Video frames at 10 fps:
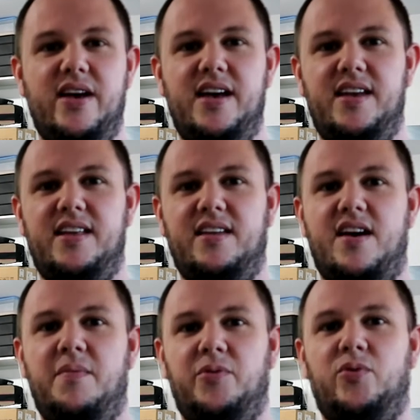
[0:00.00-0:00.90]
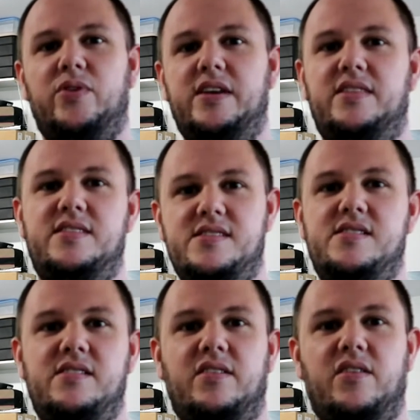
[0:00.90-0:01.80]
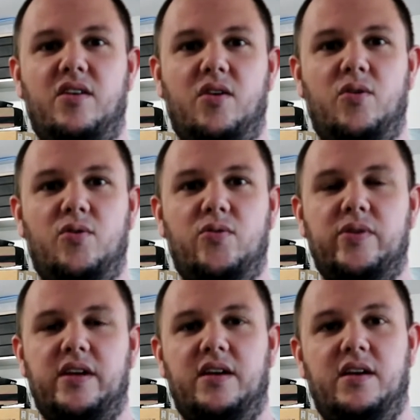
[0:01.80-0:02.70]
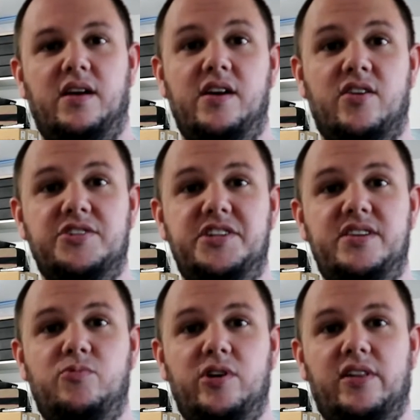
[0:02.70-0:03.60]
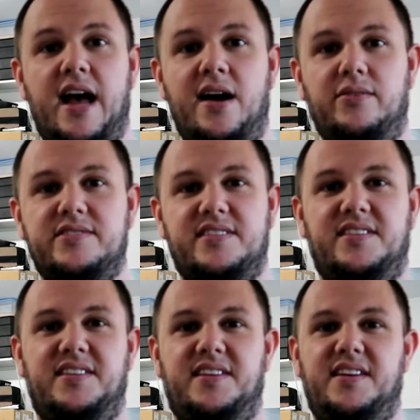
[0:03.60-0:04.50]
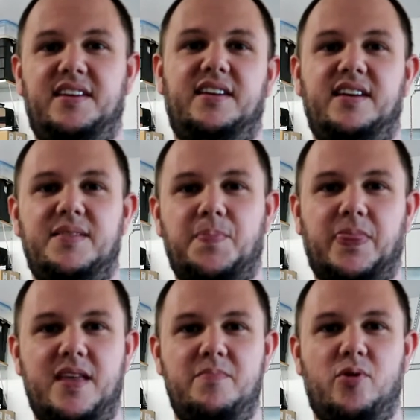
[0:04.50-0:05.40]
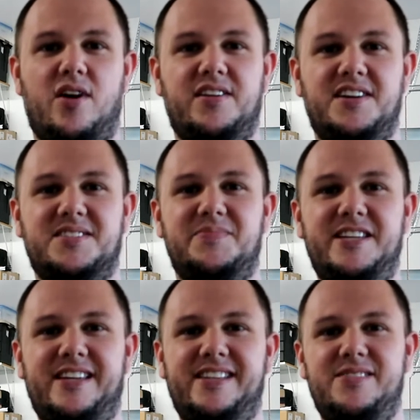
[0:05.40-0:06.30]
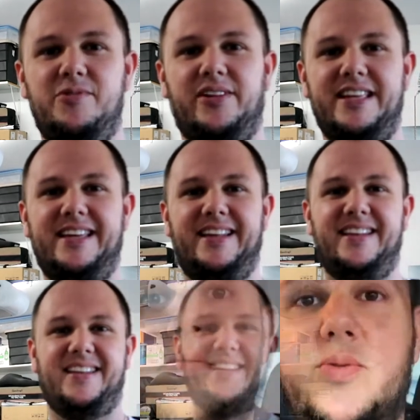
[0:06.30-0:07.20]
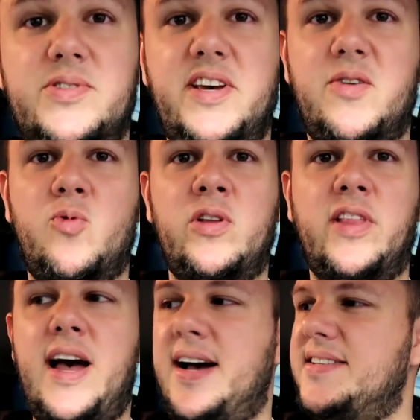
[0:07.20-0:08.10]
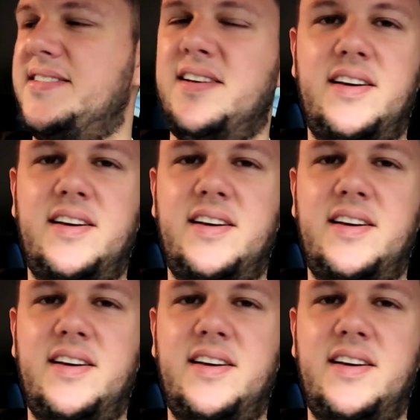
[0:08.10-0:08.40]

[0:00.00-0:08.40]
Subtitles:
ahead. I'm gonna get the old NRG wheel out, and put our custom D&D wheel in. So we'll take one last